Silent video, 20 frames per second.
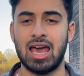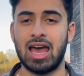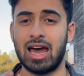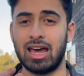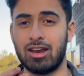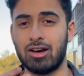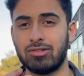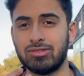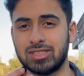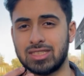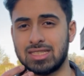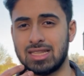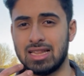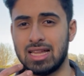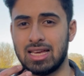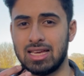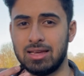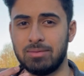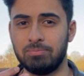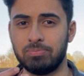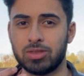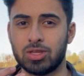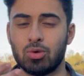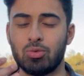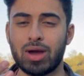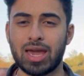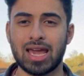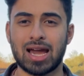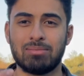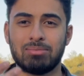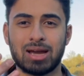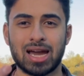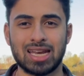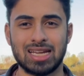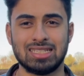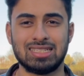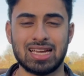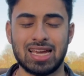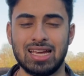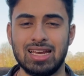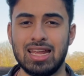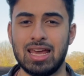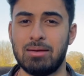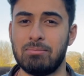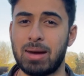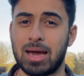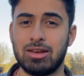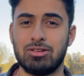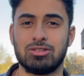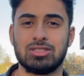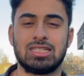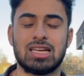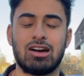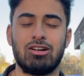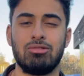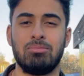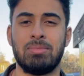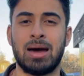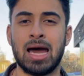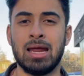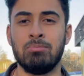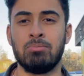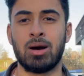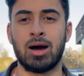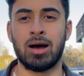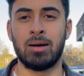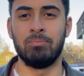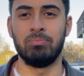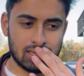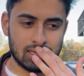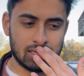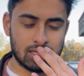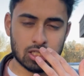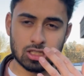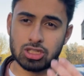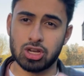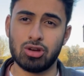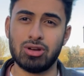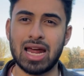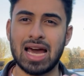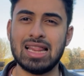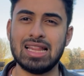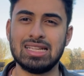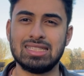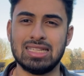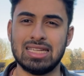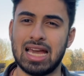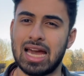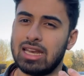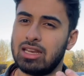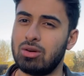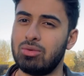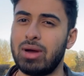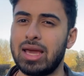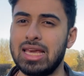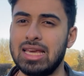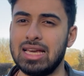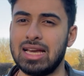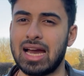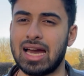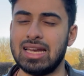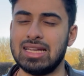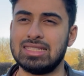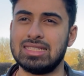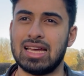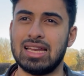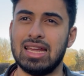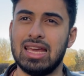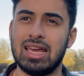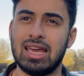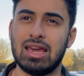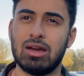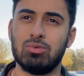and obviously the way I'm kind of saying it, it might not sound bad, but the tonality and the way he kind of said it,